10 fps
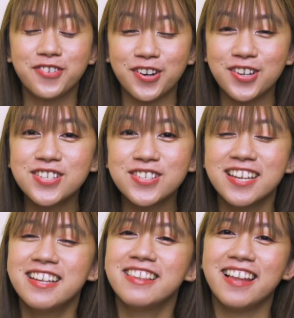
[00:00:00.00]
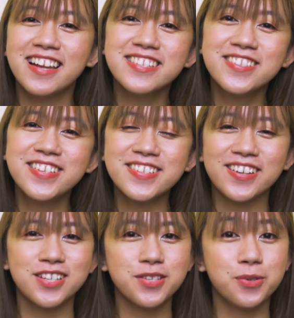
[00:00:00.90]
First, let's
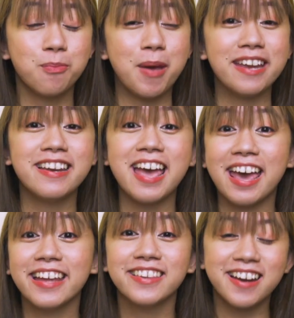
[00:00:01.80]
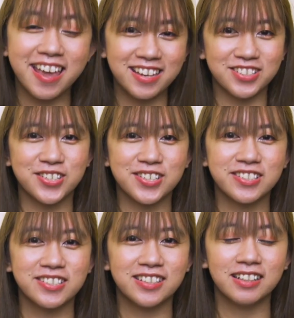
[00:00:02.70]
discuss domain and
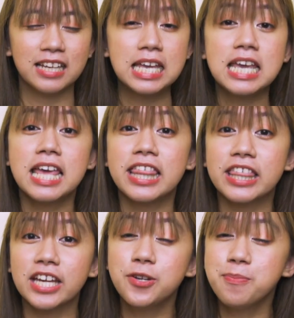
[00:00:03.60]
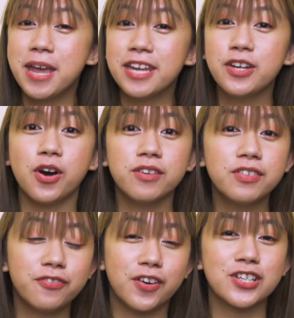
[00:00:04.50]
range. The domain of
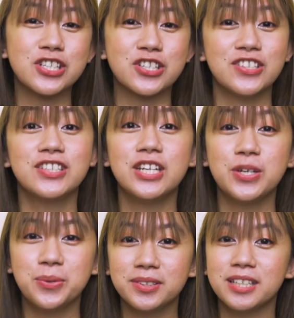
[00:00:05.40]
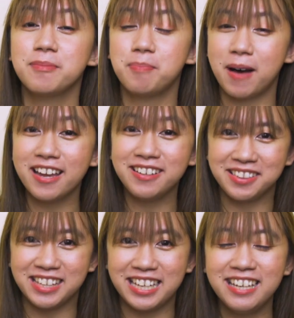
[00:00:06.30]
a function denoted
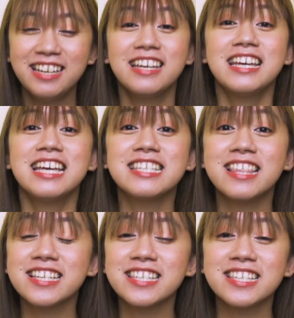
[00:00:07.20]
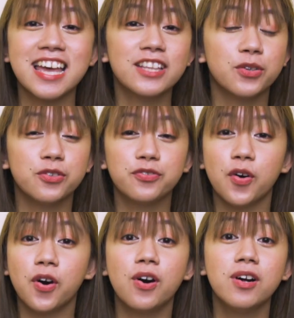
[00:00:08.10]
by D is the set of
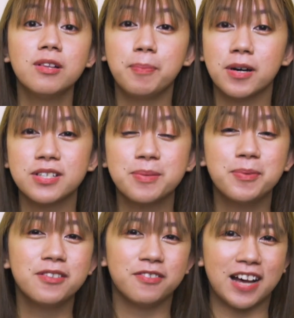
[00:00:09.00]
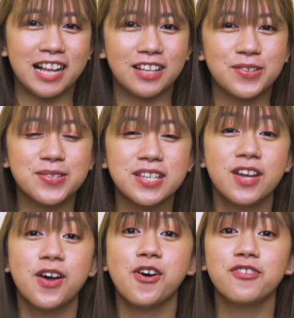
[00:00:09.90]
all possible values
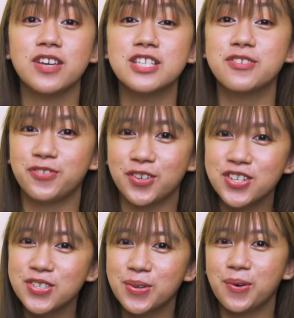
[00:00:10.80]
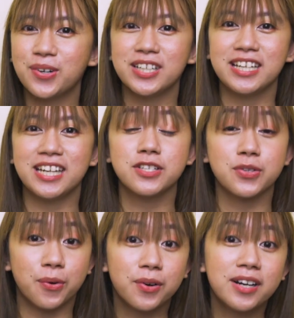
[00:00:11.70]
of its first
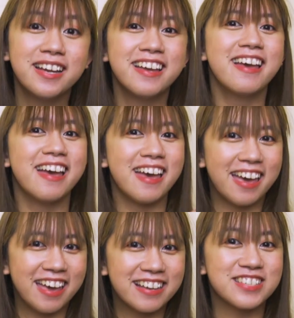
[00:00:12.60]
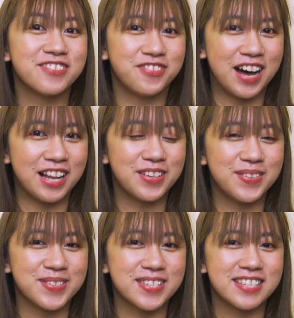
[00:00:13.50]
coordinates or x
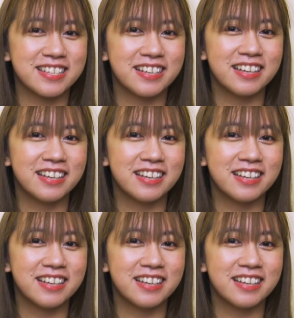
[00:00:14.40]
values.